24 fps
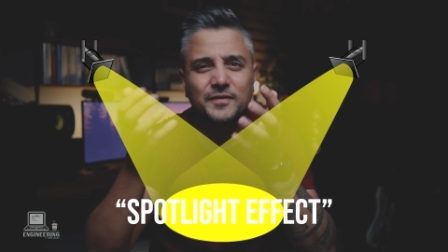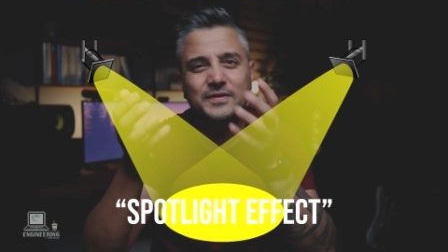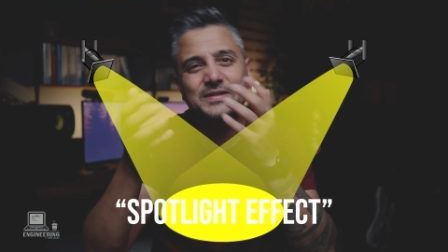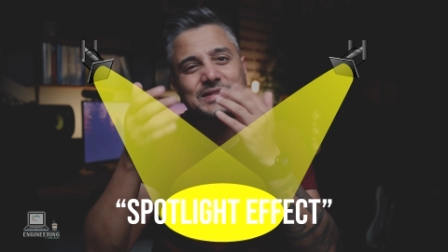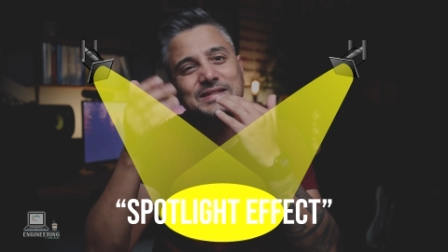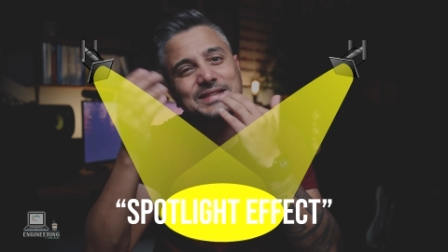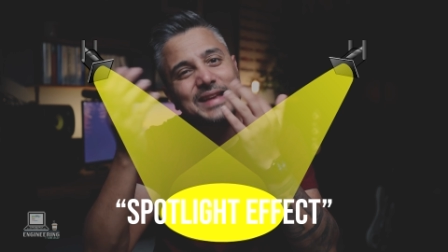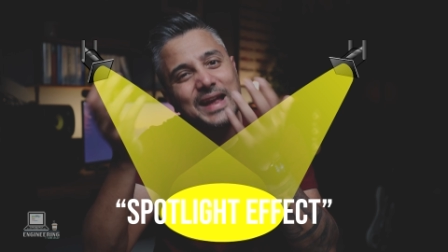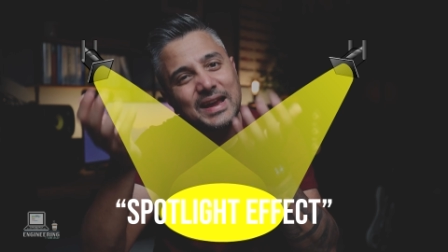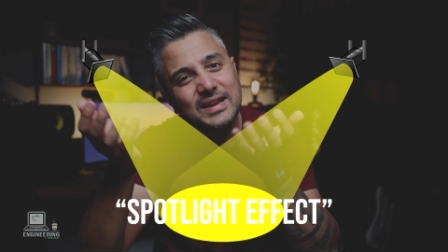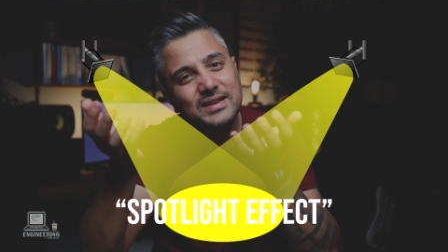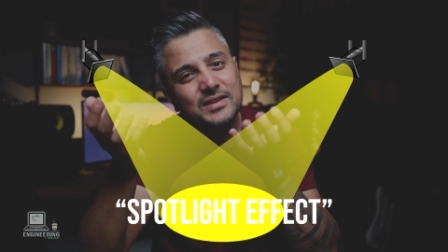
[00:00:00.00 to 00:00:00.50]
a
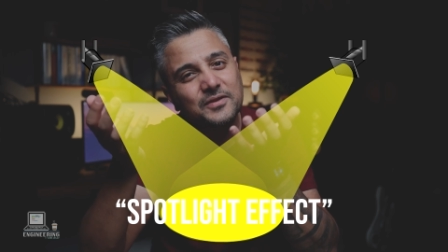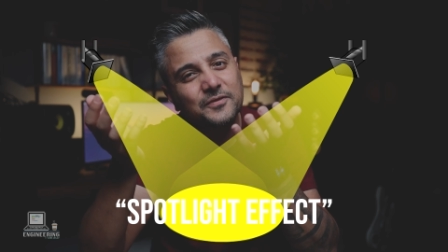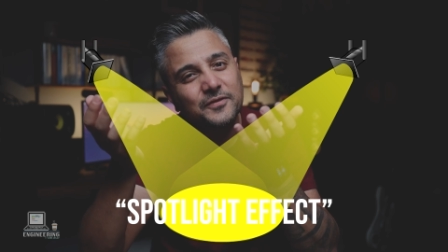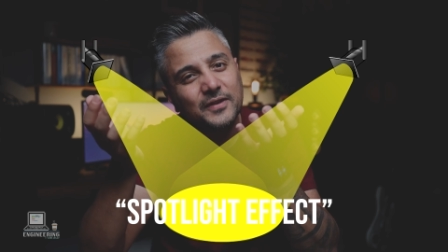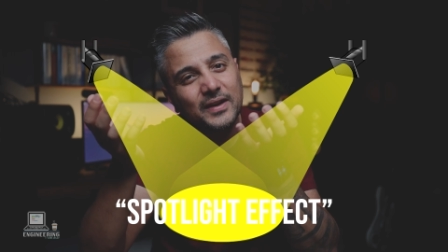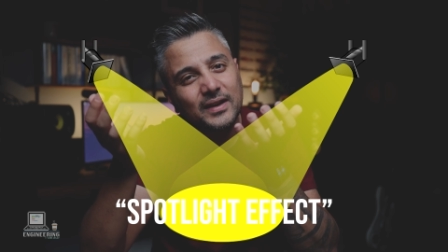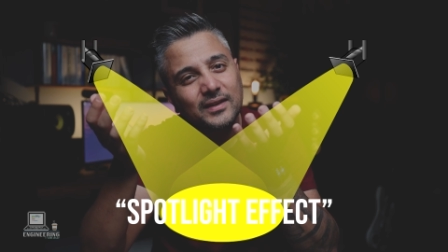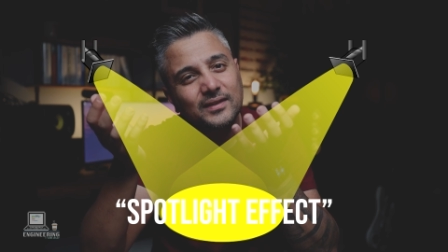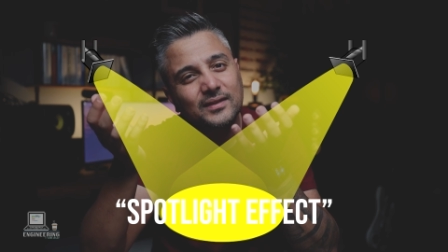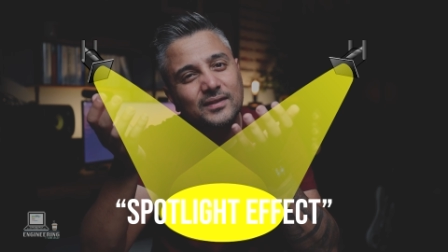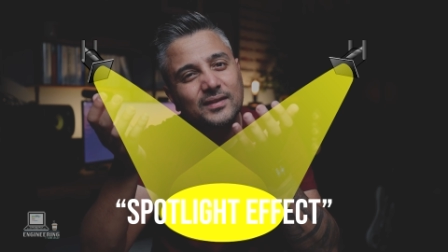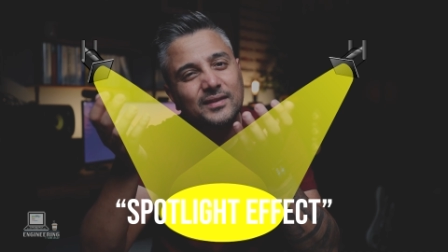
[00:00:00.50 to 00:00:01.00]
side
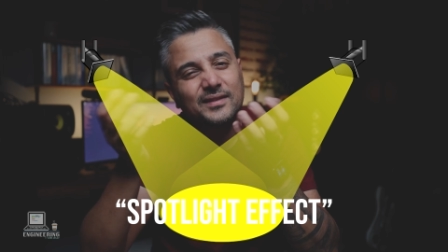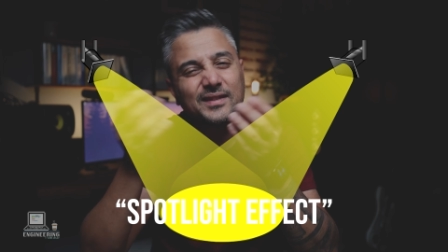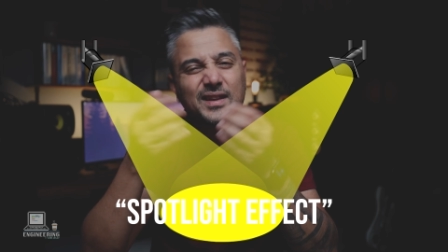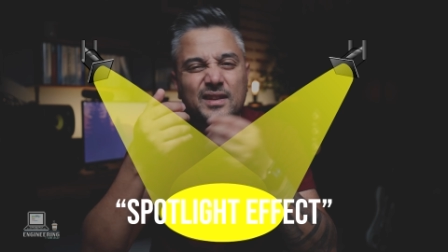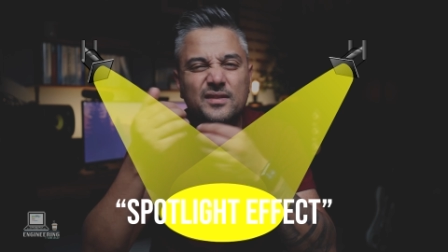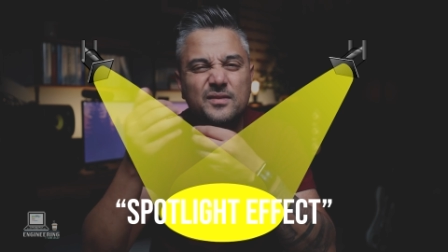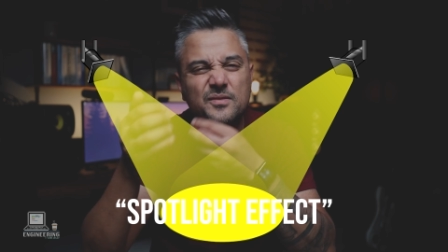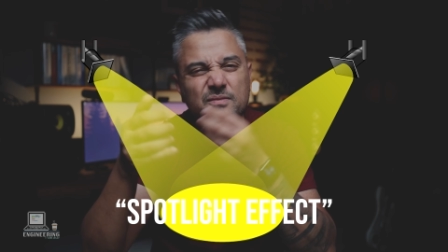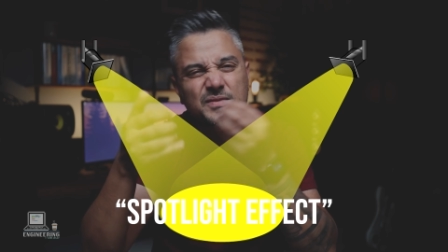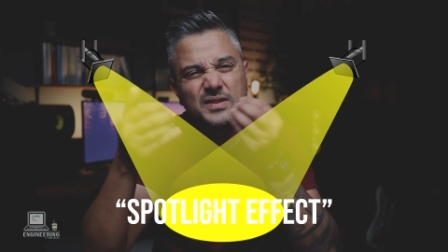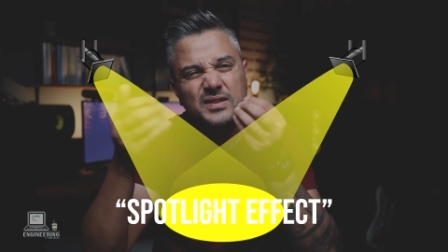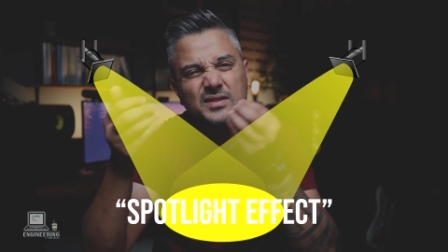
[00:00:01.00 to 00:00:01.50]
effect
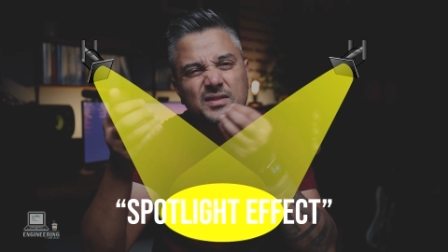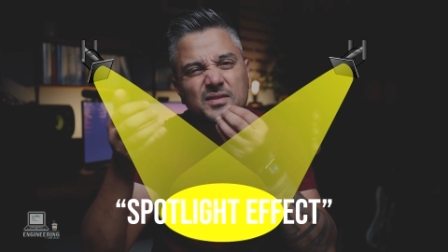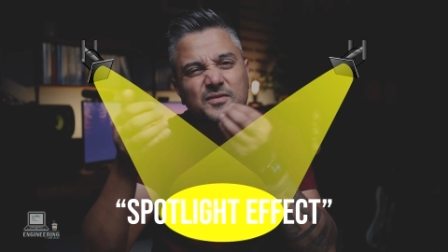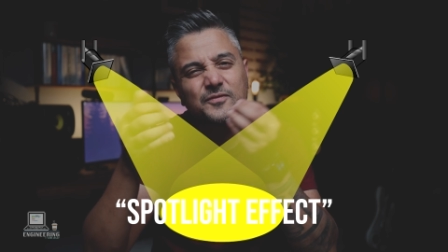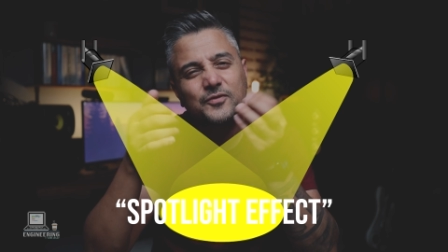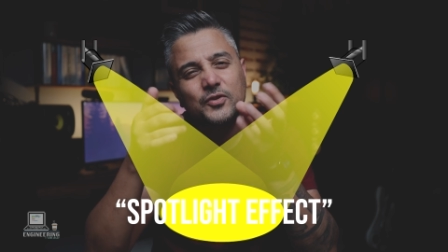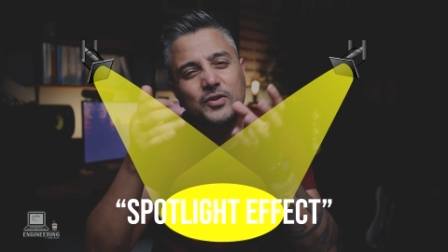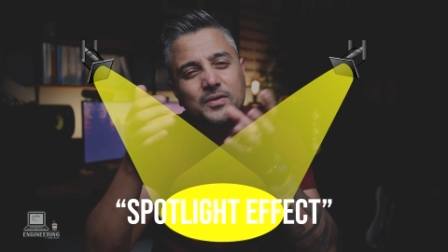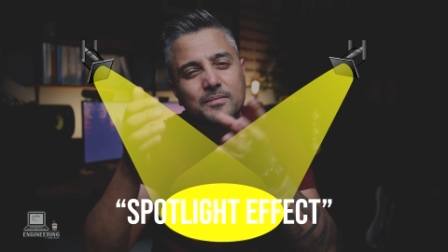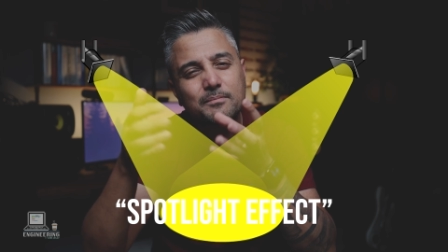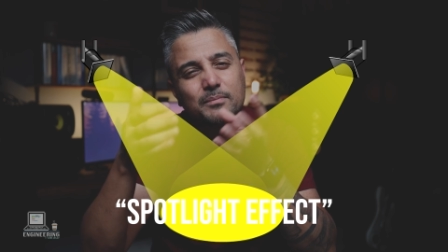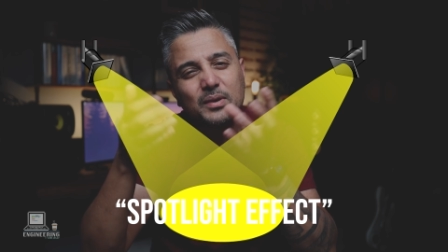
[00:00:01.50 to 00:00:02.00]
than a reason
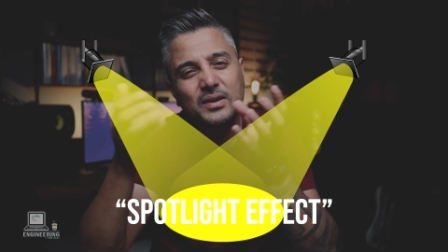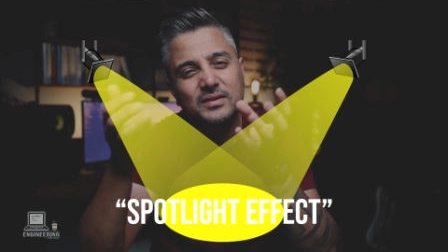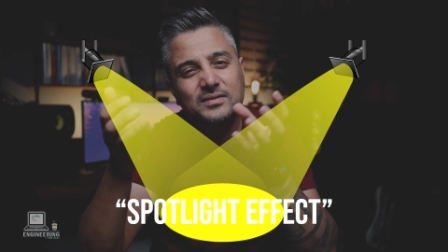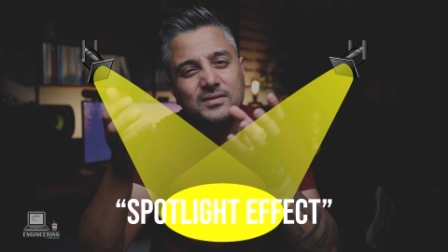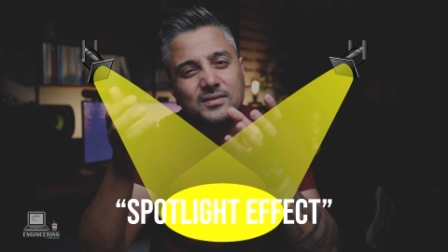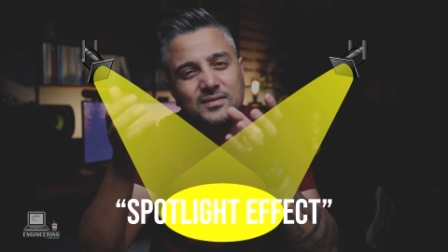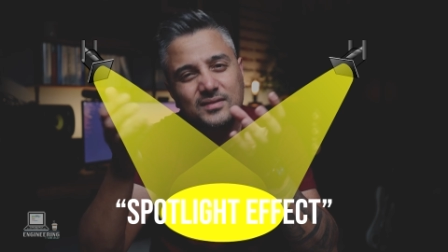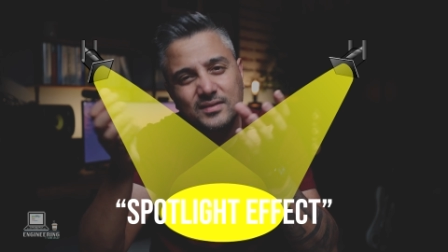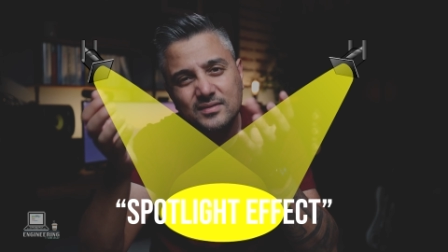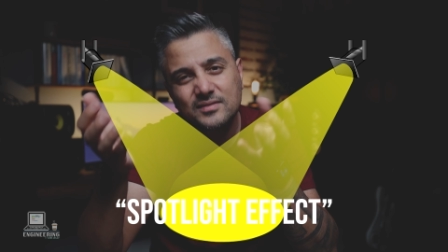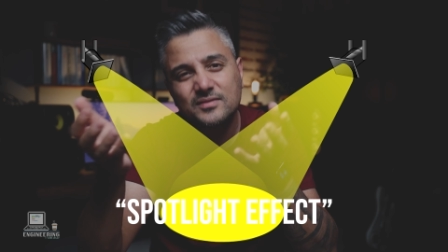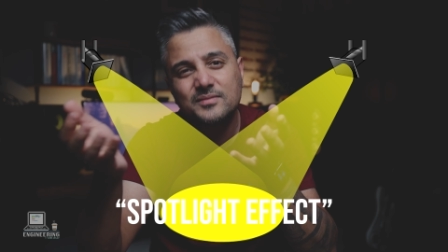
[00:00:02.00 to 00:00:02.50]
for imposter
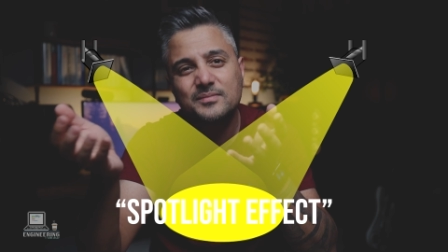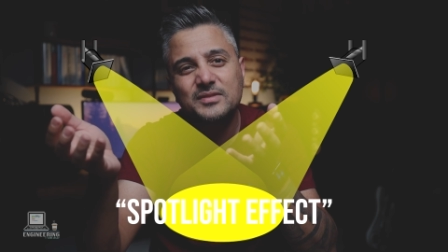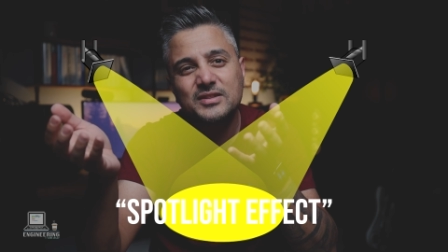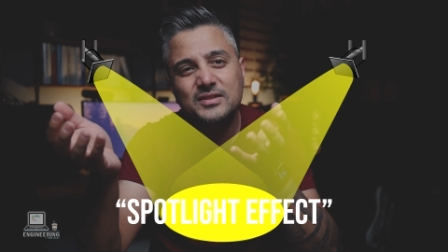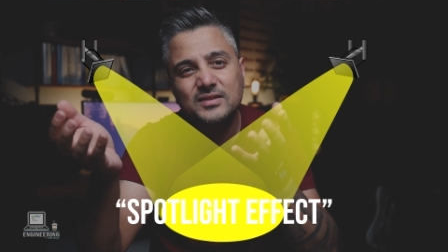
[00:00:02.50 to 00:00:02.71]
syndrome